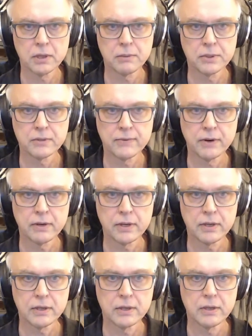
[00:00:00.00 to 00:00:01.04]
It's
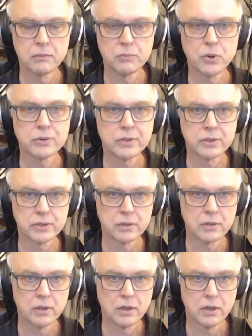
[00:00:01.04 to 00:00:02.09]
very potent,
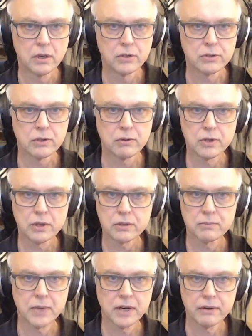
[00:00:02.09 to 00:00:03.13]
so it doesn't
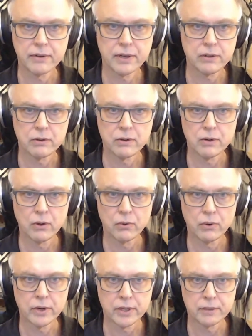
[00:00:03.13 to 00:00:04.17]
matter that you lower
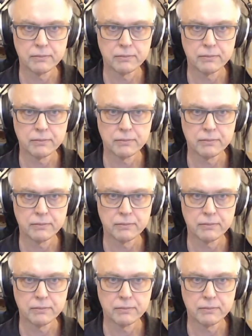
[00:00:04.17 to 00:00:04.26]
it,